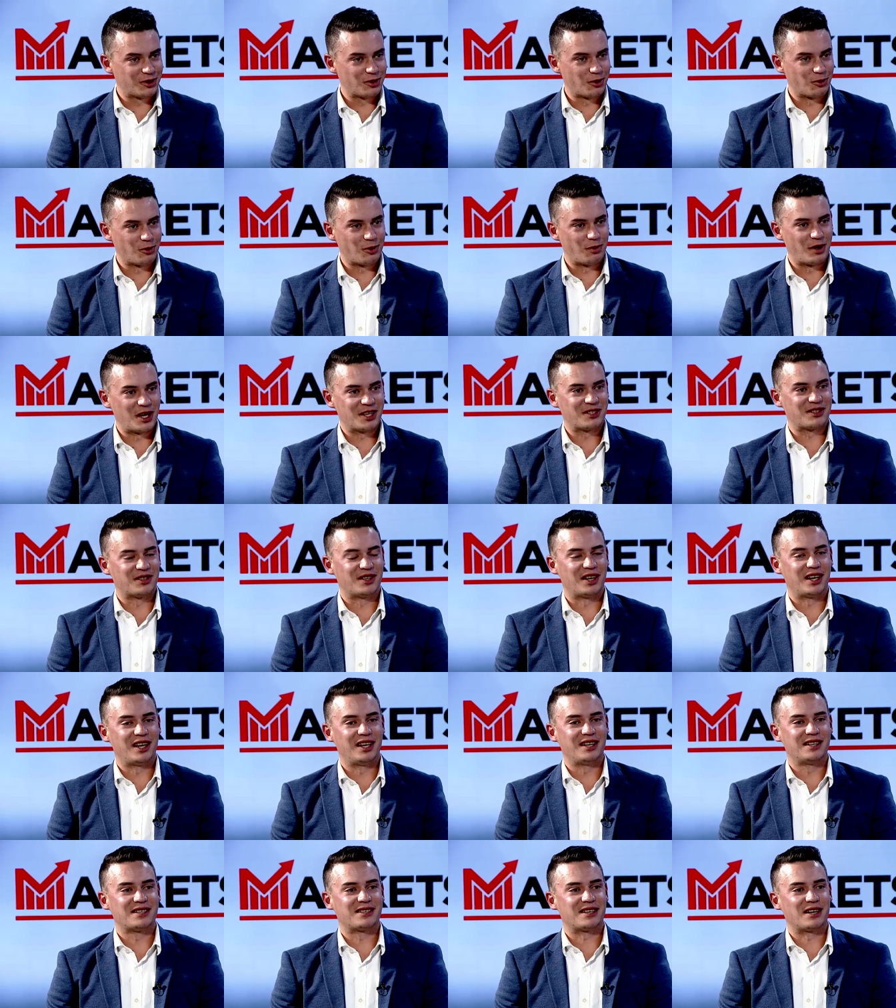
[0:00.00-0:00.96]
to talk about
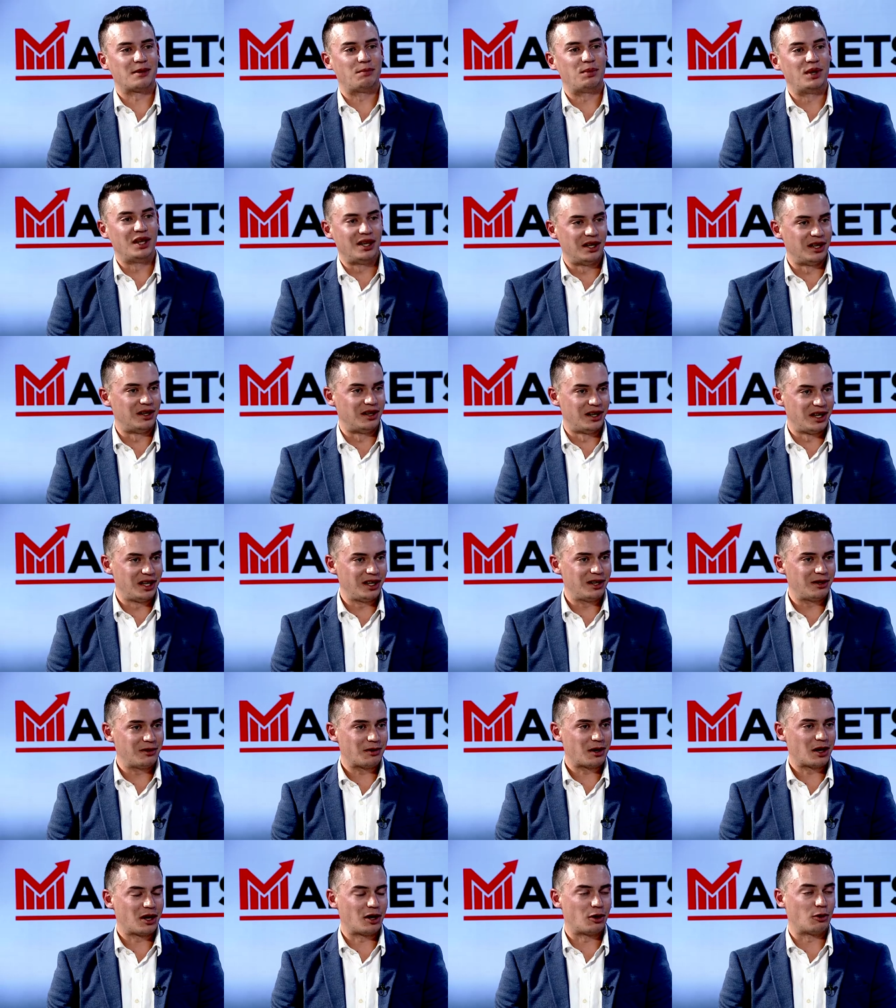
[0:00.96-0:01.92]
today is
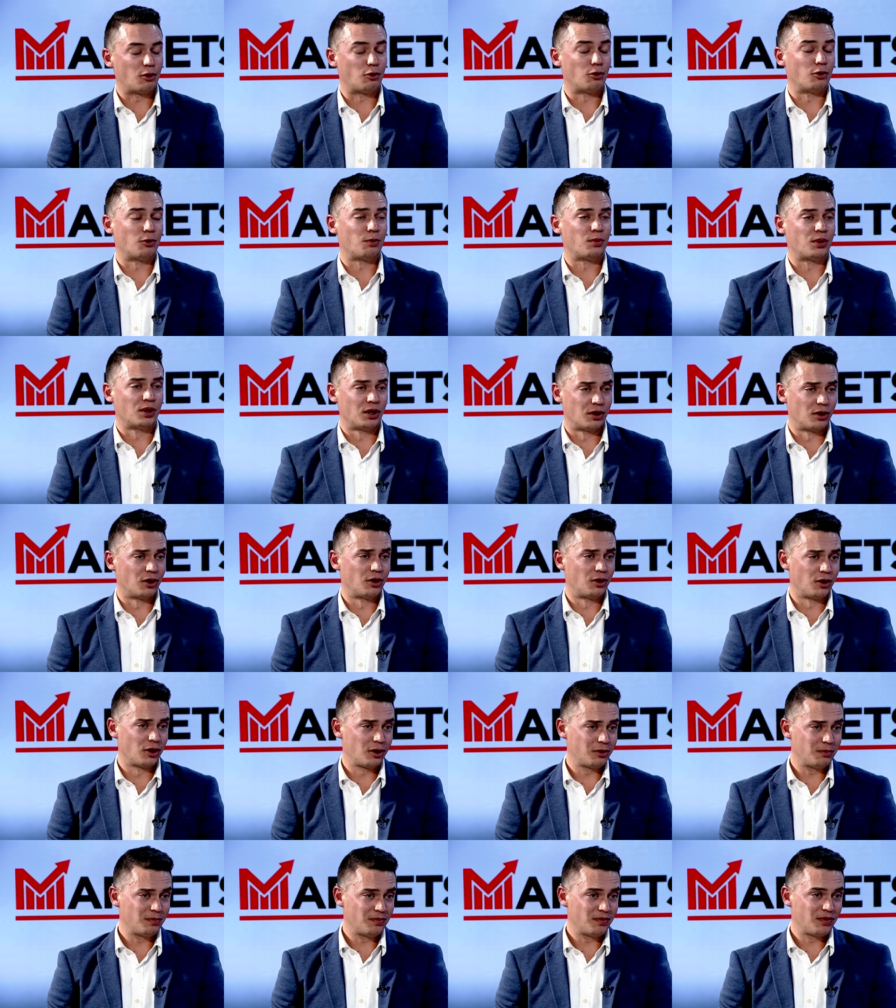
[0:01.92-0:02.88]
PDD or
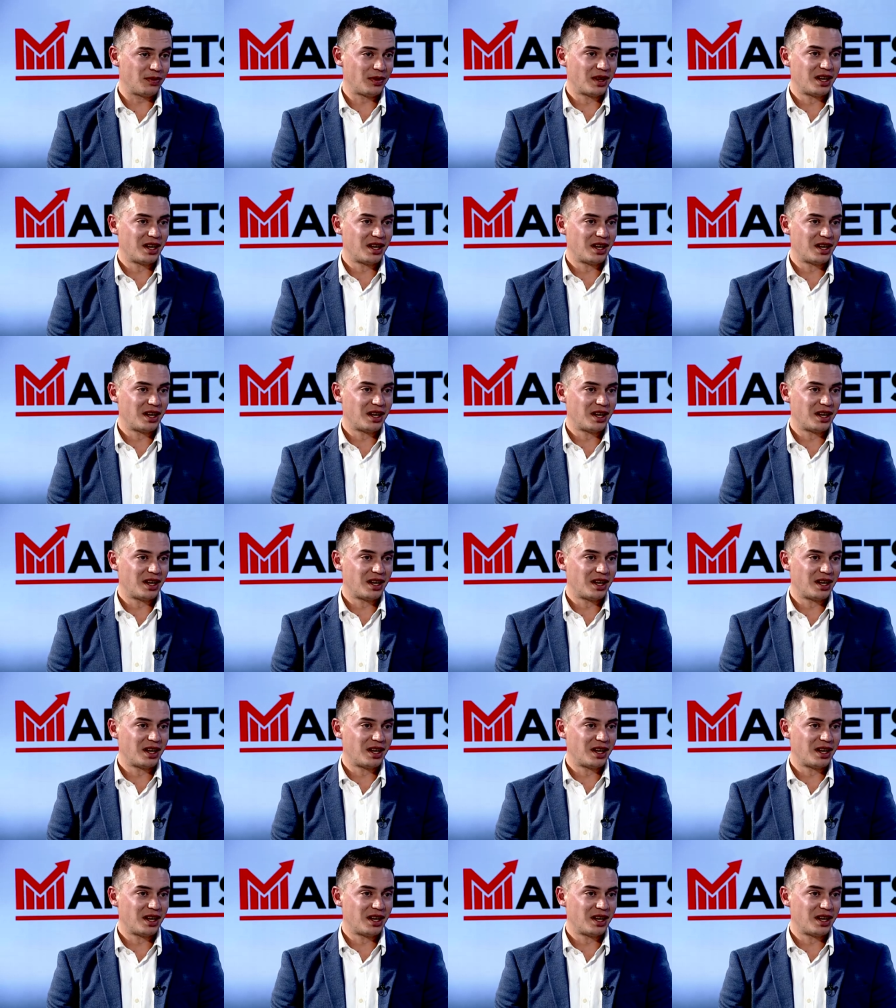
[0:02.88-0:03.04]
Pindodo.